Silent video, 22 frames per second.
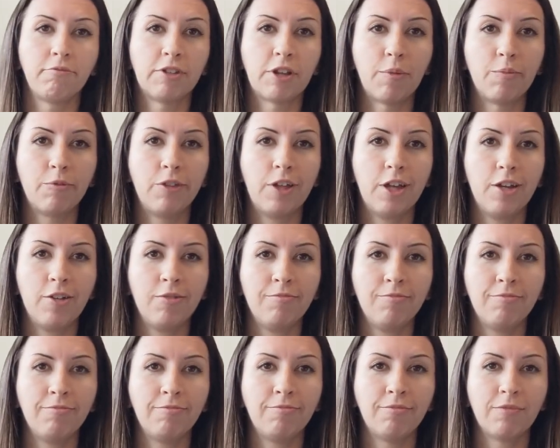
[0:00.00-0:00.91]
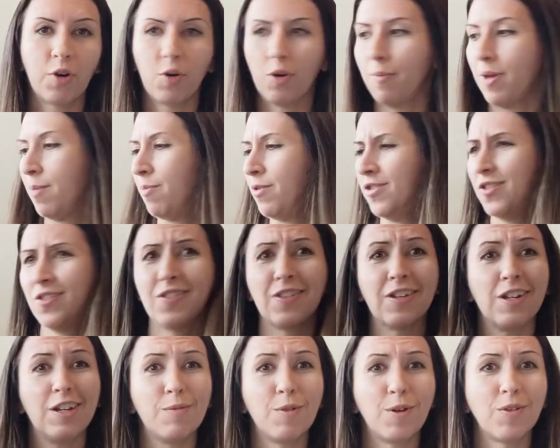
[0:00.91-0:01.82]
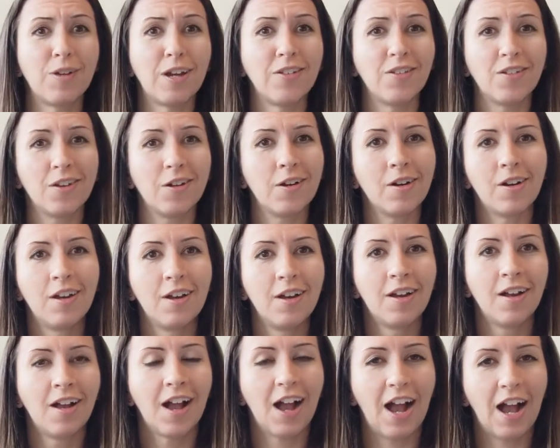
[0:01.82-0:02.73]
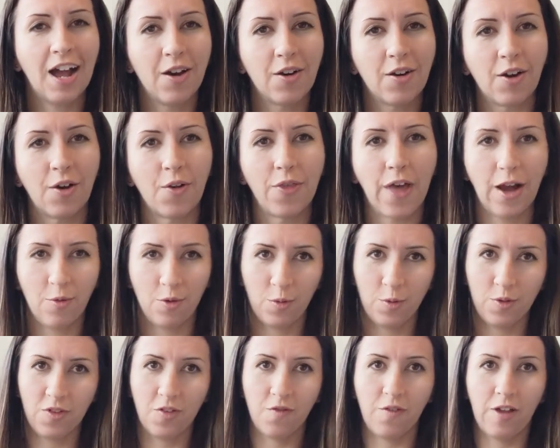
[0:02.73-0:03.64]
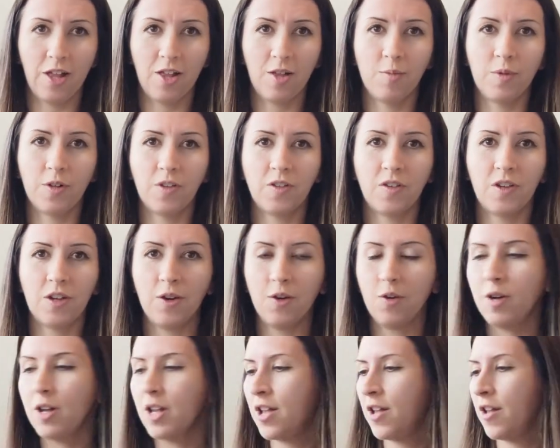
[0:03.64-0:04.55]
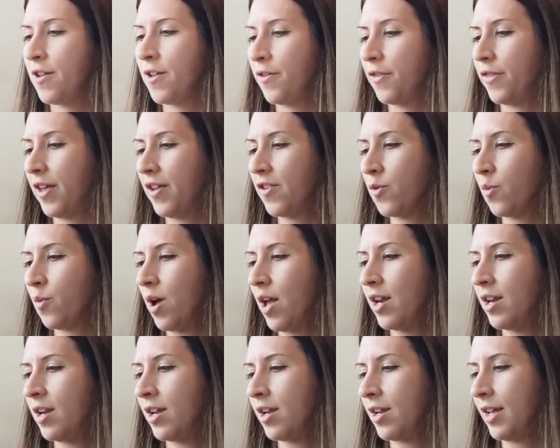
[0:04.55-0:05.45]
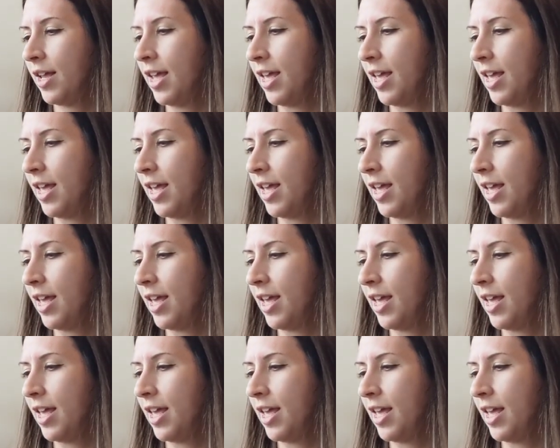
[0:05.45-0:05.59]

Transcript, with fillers: something, or maybe just the Nemo Tensor. I don't know, that one was available too. This one